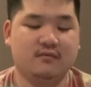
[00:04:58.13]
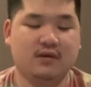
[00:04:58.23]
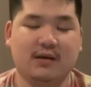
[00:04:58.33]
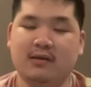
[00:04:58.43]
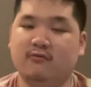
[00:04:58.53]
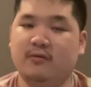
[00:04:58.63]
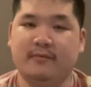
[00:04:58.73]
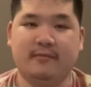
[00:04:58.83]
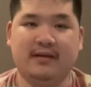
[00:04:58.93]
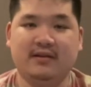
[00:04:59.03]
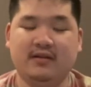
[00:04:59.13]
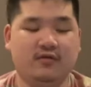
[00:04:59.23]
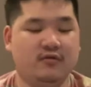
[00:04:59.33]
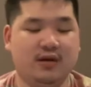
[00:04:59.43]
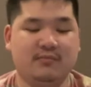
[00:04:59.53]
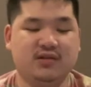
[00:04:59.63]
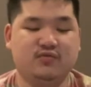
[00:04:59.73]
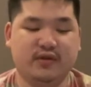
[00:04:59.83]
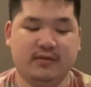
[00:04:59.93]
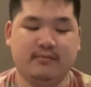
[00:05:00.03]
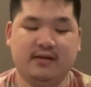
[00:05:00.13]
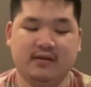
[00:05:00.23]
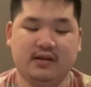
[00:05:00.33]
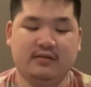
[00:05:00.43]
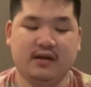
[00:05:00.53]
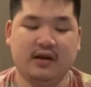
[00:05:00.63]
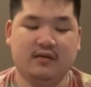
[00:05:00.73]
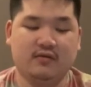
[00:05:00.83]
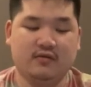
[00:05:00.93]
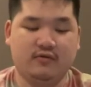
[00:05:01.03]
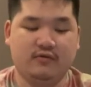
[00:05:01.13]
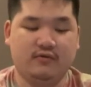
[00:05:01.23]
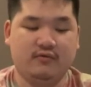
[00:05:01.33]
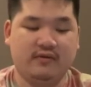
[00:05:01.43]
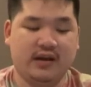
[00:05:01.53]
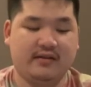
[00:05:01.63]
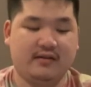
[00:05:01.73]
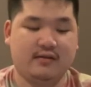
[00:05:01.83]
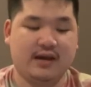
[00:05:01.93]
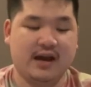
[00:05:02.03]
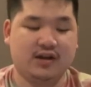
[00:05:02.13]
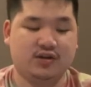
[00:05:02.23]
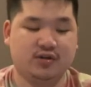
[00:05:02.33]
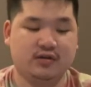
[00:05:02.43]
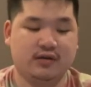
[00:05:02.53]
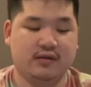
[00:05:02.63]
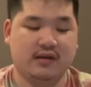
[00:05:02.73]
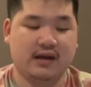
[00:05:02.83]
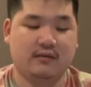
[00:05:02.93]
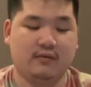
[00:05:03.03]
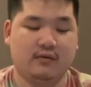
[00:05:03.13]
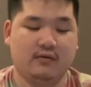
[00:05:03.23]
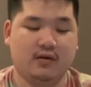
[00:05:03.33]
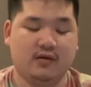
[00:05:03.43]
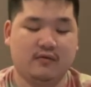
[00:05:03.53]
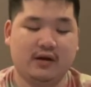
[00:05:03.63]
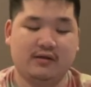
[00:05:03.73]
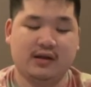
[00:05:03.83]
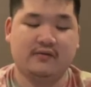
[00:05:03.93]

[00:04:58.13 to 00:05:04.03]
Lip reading: I'm not reprimanding you, I'm just recommending that you take this action and stand on the right side of